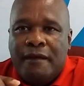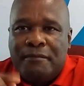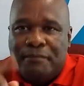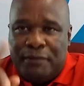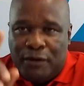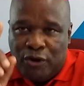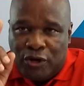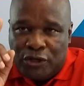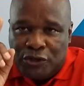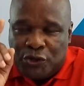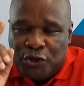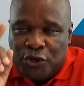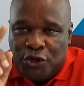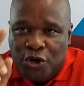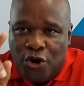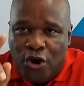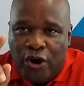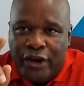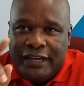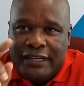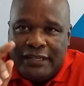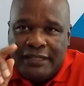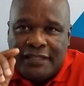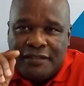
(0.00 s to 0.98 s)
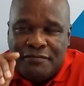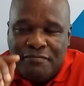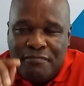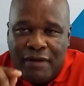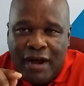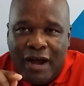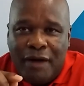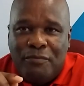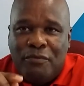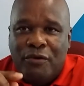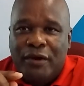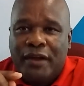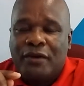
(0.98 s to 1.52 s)
Because you know in
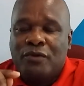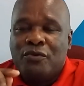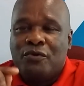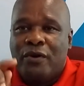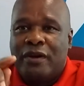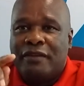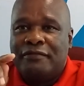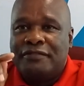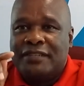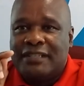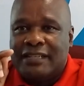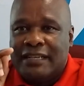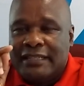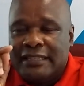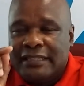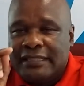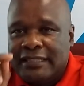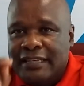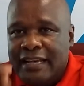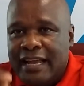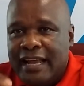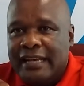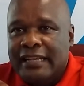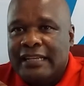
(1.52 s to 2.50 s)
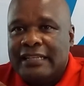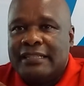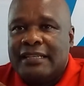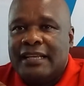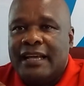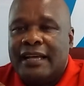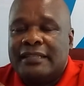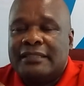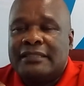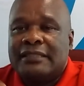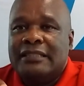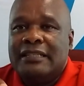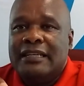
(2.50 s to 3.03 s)
Zimbabwe, we have traditional
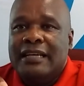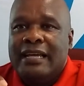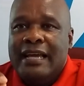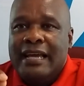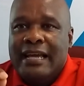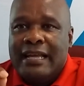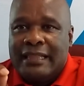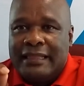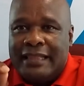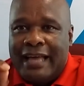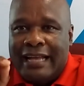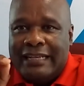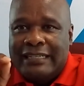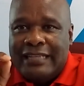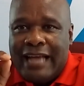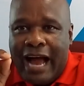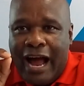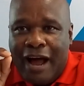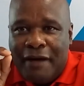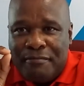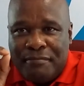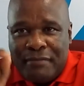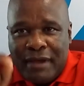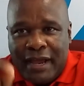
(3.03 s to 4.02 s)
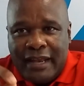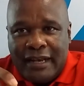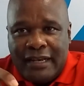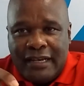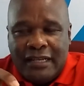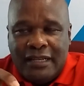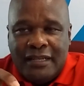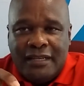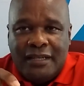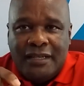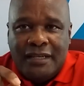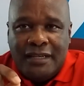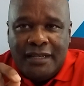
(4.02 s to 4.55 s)
leaders that are
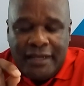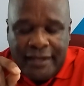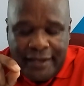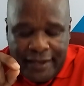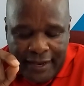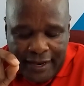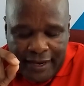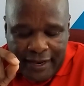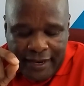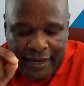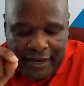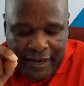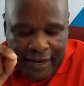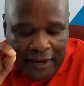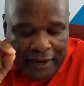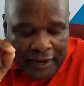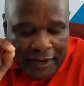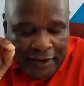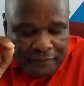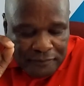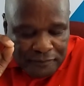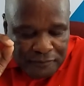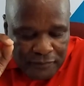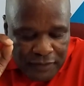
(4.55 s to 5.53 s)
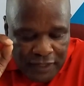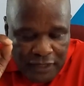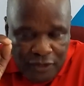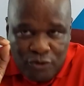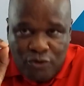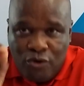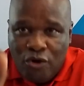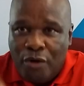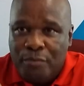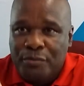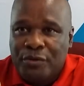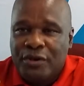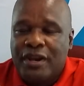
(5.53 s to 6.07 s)
mainly in
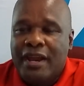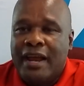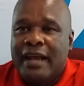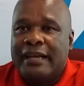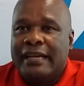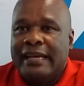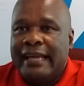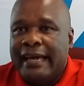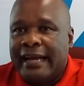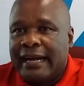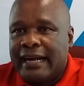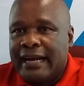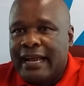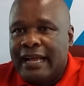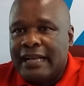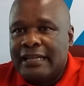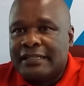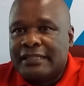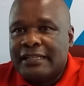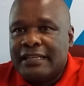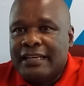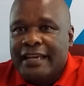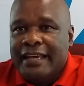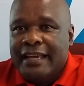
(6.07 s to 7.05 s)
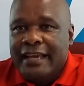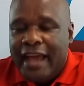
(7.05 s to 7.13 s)
communal areas.